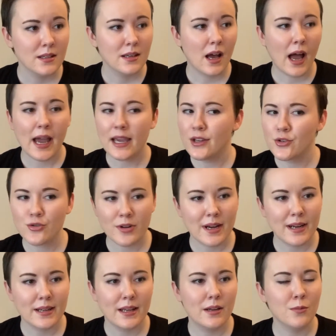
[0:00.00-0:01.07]

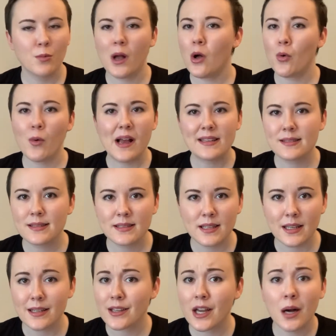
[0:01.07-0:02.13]
hydrated,
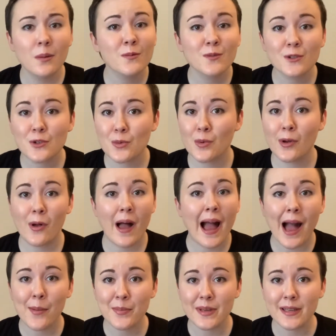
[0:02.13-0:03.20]
well-rested, comfortable,
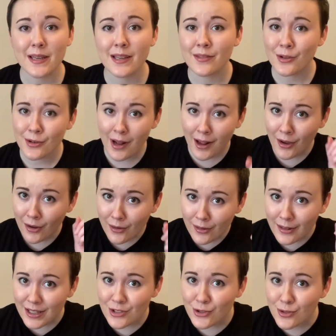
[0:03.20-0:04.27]
happy, and they're not going to
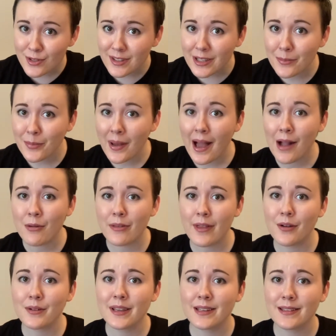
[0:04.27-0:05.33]
let you slip by
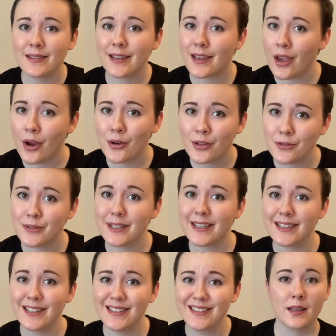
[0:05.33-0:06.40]
without getting the care you
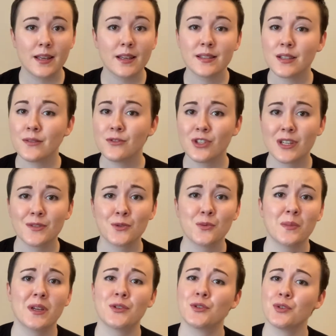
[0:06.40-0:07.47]
need. ESFJs will
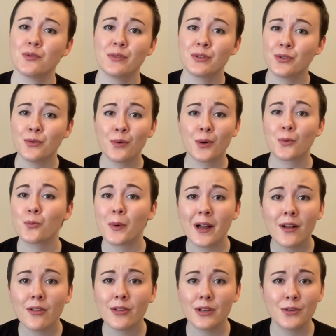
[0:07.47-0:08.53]
make sure that you are
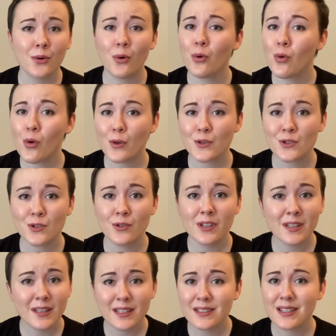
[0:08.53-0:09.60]
well and whole so you
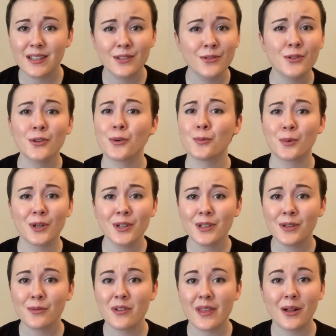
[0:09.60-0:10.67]
can continue your work
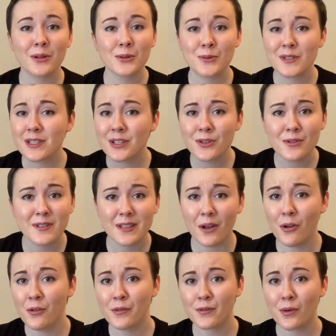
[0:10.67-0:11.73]
without losing
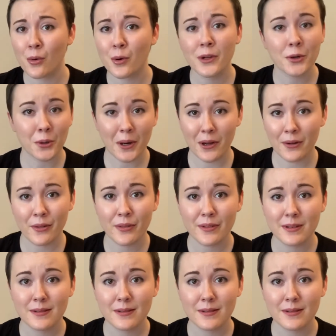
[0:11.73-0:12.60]
yourself or your health.